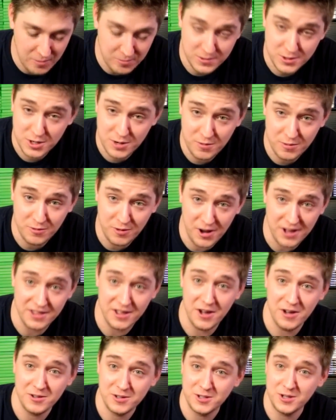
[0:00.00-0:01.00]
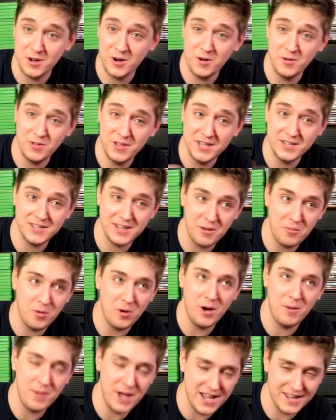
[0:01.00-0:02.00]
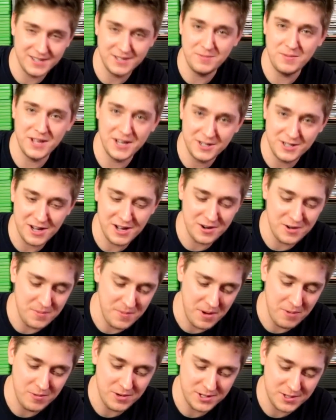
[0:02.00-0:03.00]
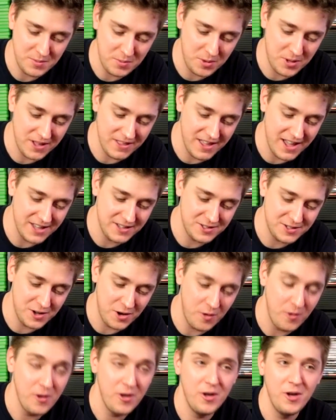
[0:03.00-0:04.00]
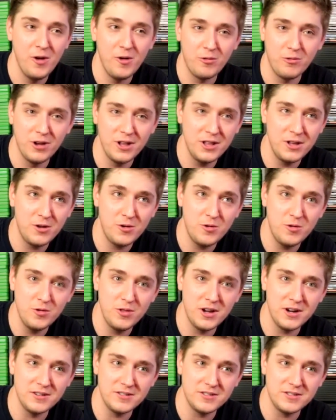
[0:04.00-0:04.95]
Super fun though. So this like brought back some like childhood memories to play that. So really cool.